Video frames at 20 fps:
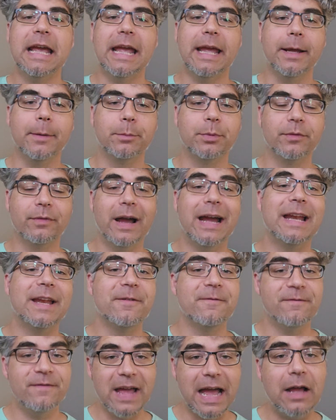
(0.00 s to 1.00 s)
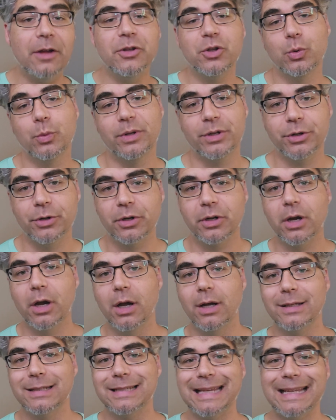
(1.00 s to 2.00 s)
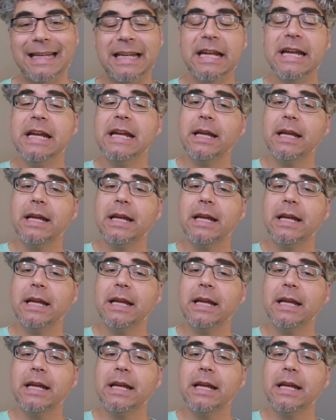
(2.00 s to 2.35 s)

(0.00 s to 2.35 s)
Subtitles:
and providing value in your content,